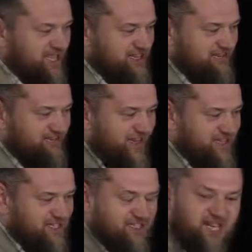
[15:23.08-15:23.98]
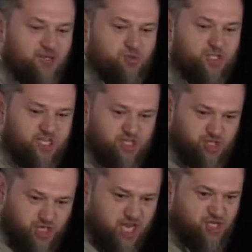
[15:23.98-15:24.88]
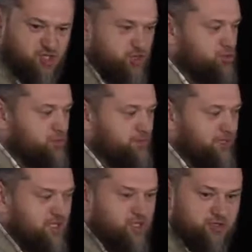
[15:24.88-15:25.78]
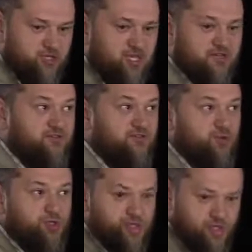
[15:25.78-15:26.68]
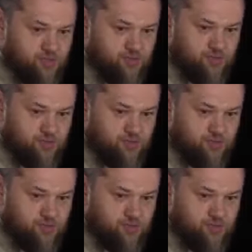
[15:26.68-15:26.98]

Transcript: The fact that they could exchange 2 billion in future